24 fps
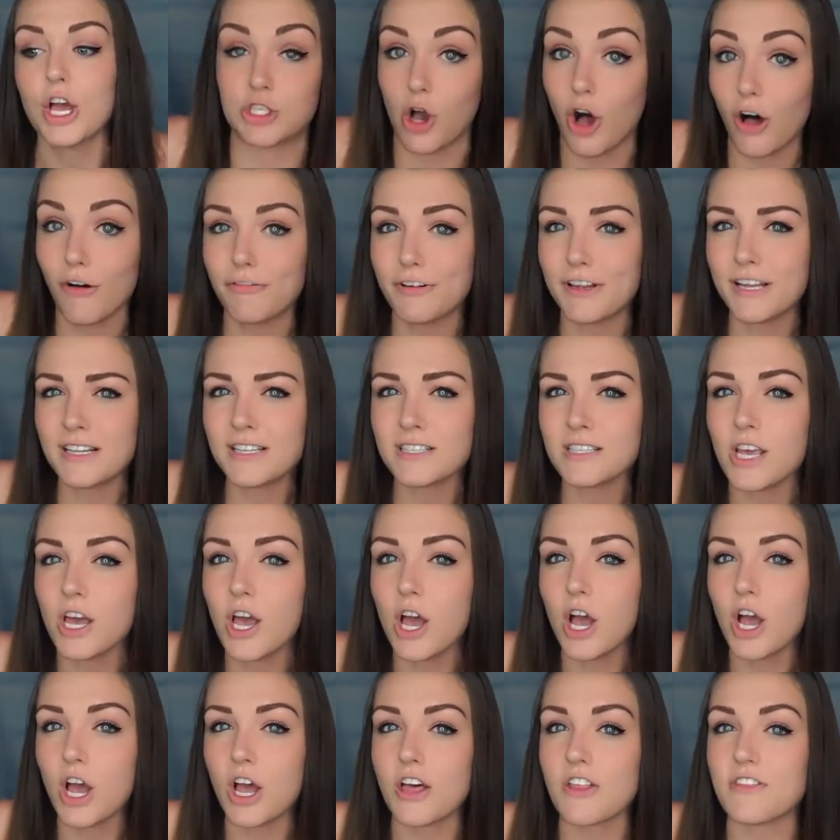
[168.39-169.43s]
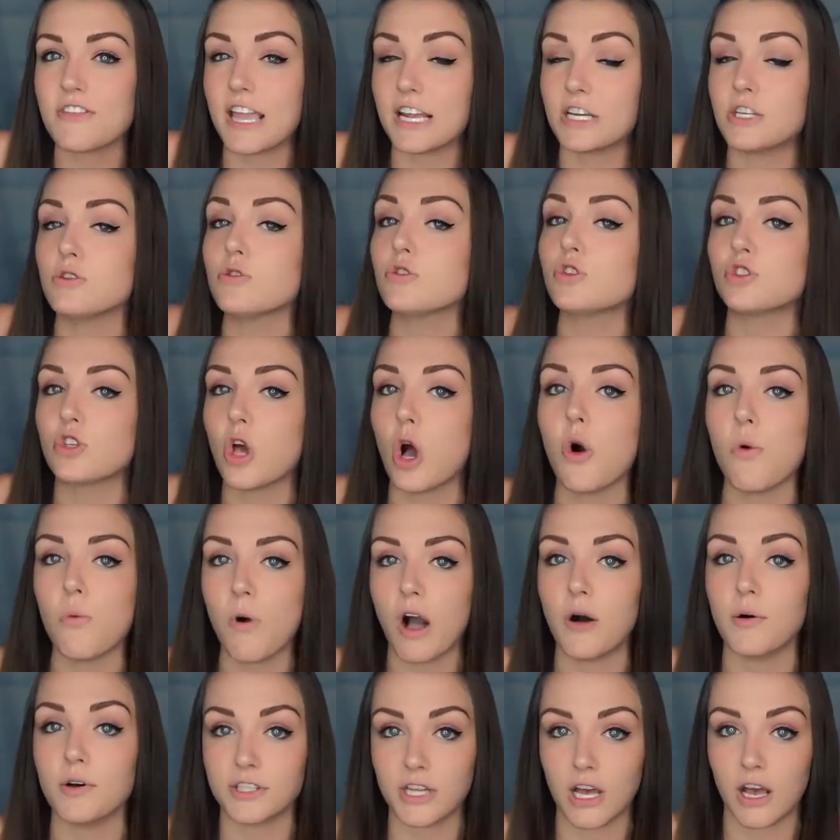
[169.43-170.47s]
Dolphins they do so
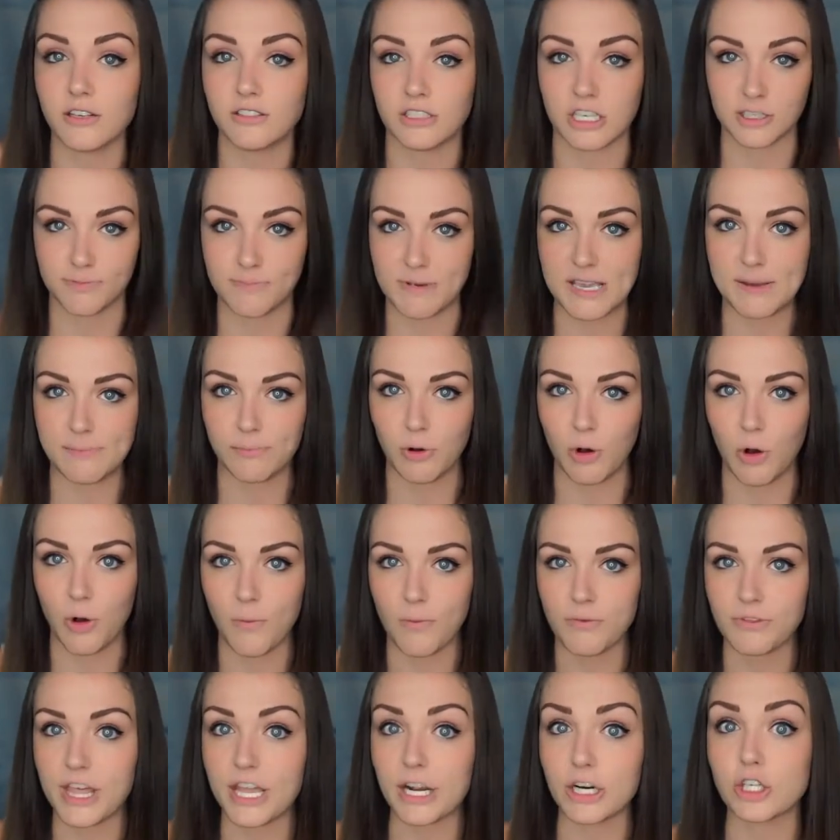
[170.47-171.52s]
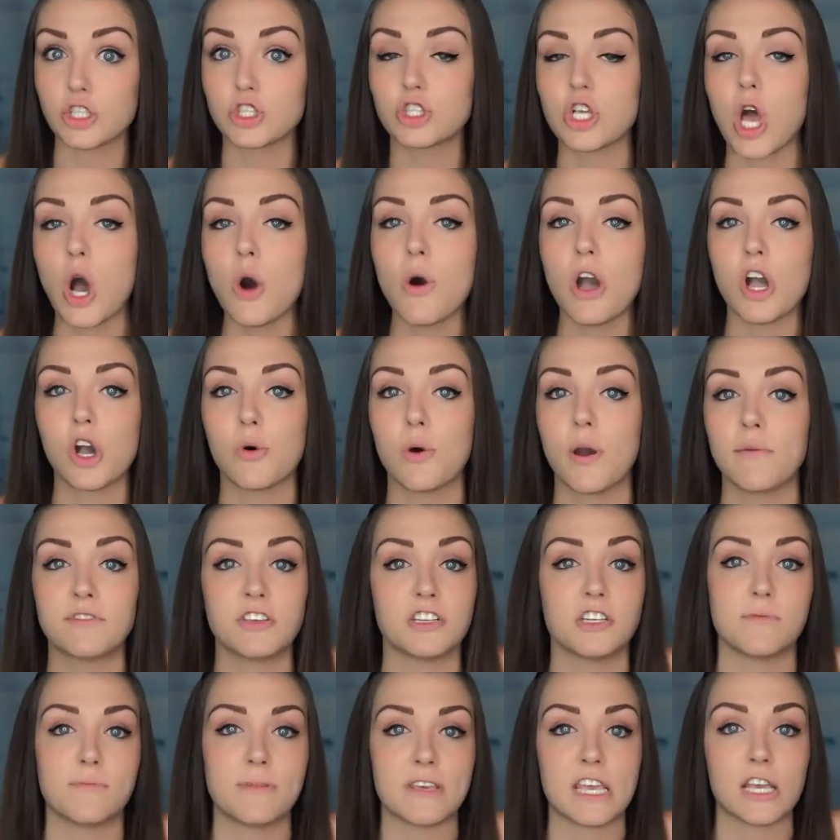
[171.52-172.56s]
well with us as people. They are so equipped
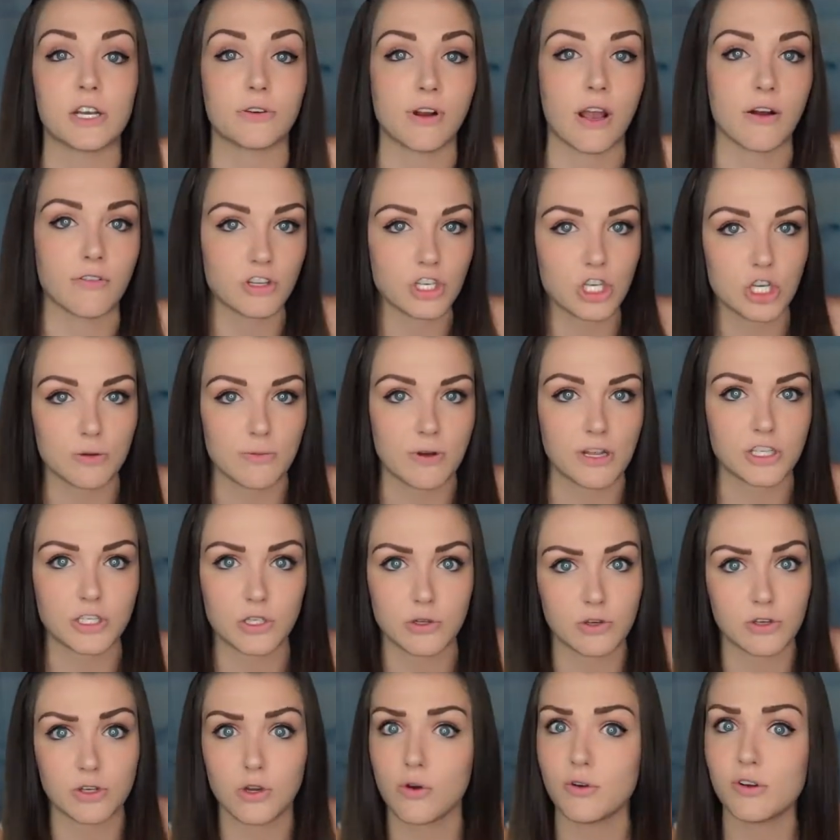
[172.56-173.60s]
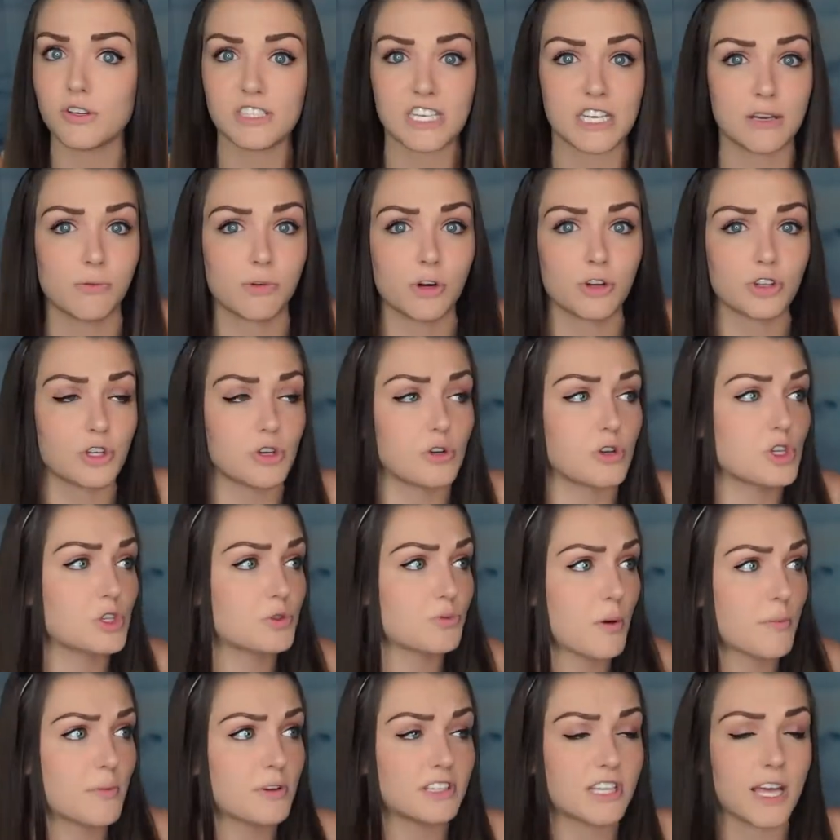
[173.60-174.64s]
to being around humans. You can go to SeaWorld, you can
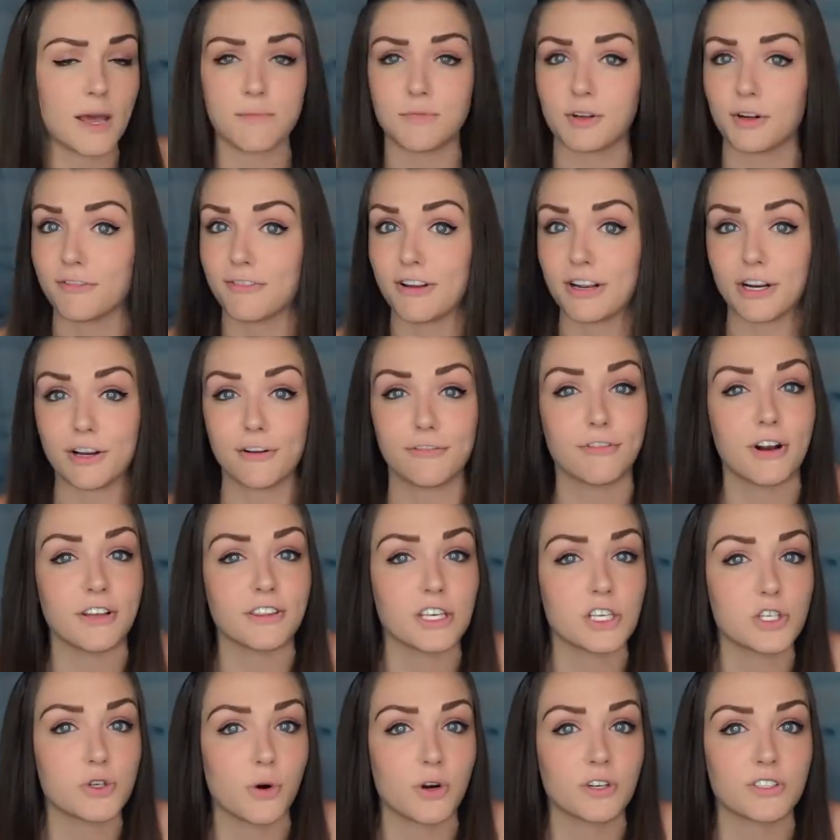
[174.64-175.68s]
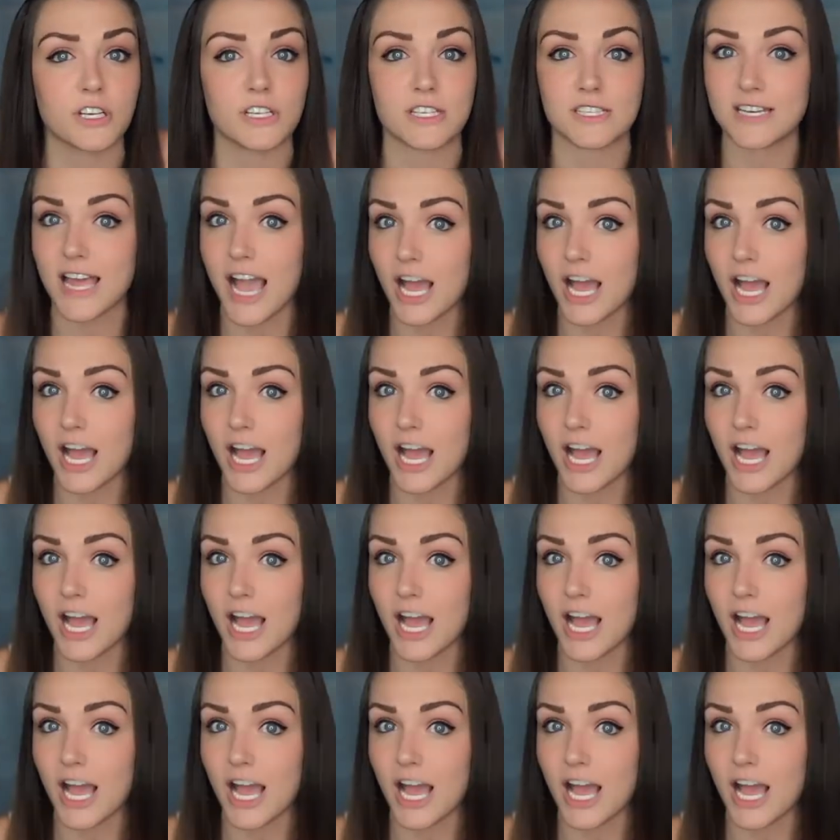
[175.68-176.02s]
swim with them, they're very friendly towards us